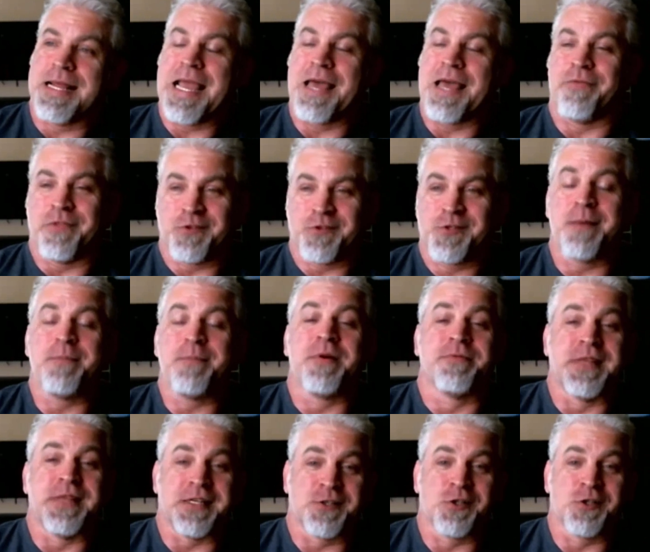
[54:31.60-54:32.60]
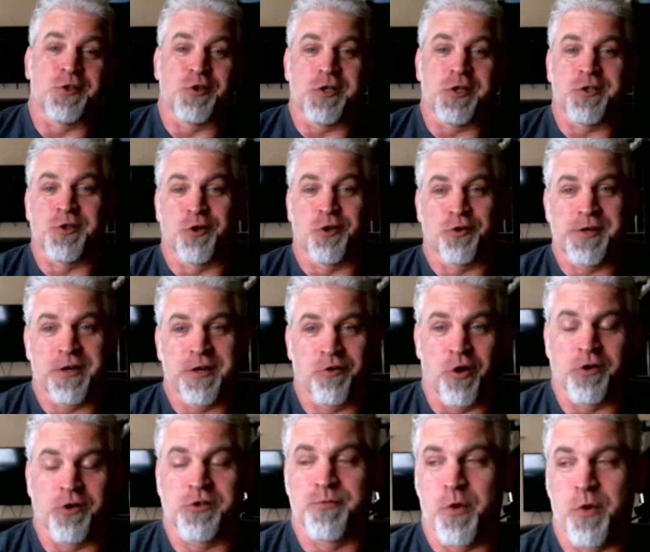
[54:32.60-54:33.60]
again, some of this is just learning
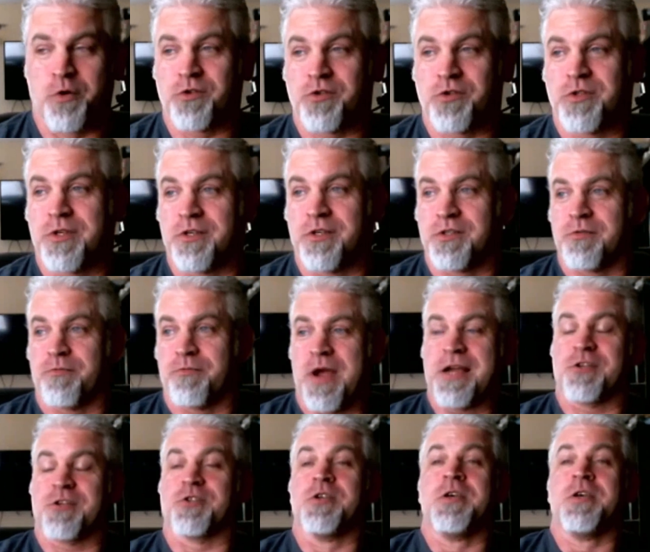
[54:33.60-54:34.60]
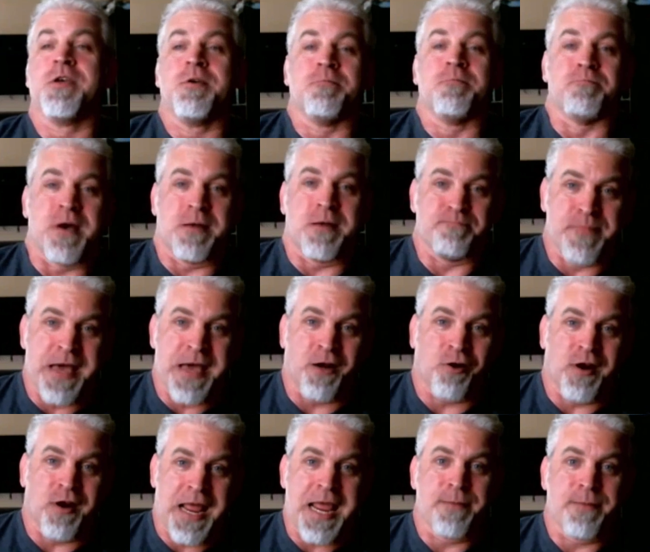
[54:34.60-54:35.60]
gross motor skills and practice, but
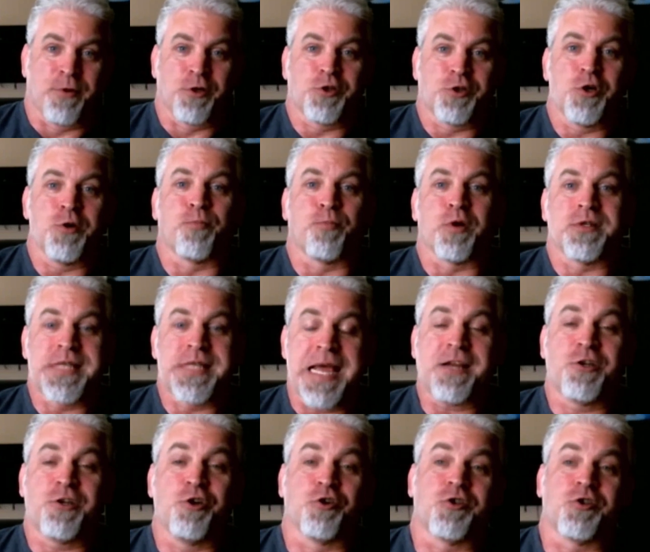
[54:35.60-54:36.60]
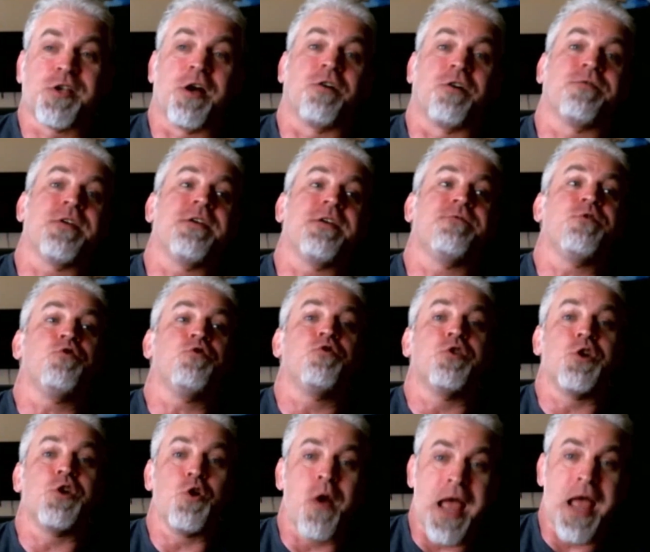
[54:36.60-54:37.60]
better able to protect yourself if
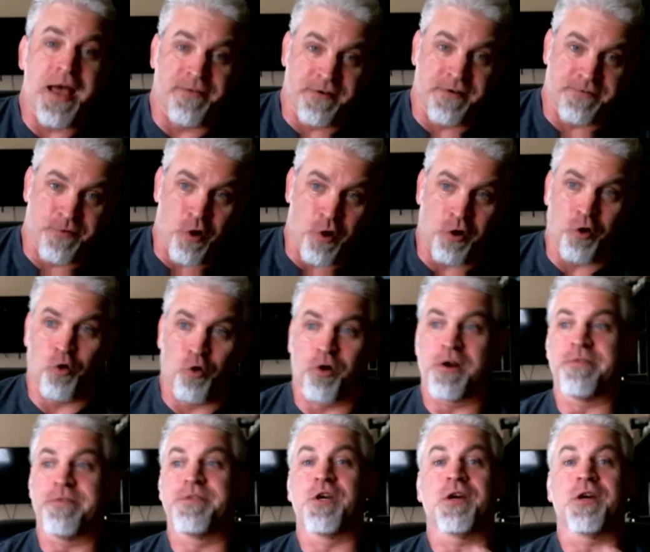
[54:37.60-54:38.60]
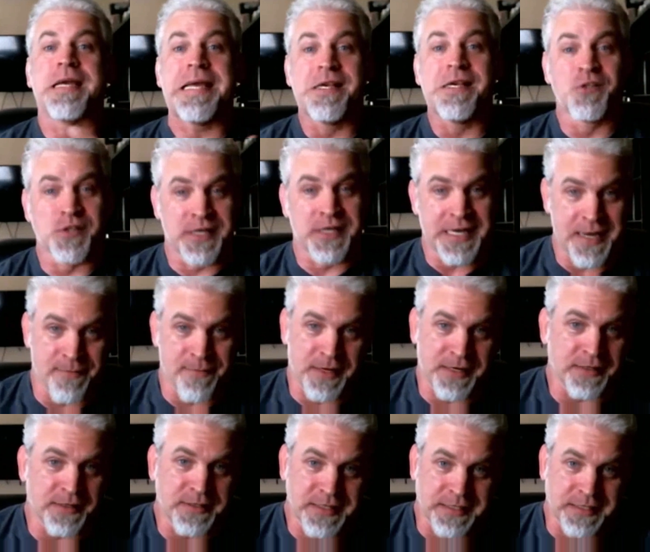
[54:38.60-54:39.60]
you do have a fall or if there is an
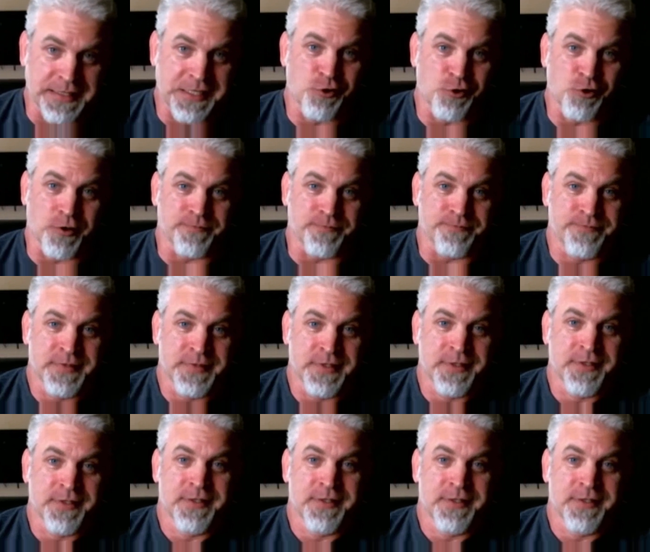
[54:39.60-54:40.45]
imminent collision.